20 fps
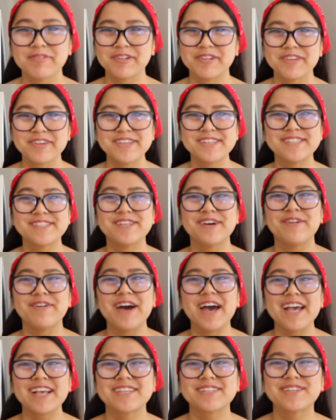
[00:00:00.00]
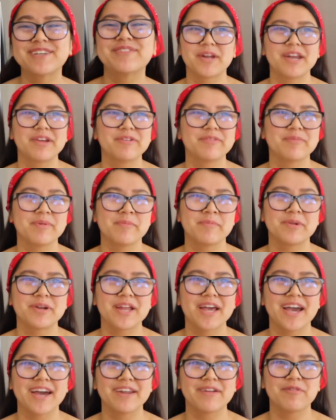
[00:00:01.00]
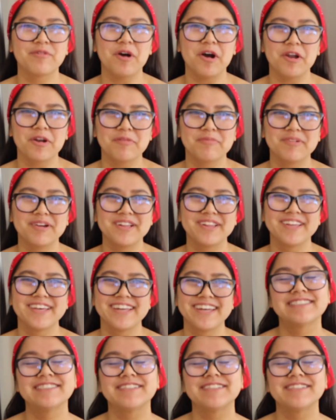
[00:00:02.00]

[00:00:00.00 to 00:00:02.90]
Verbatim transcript: really so extra, but I remembered I had a watermelon.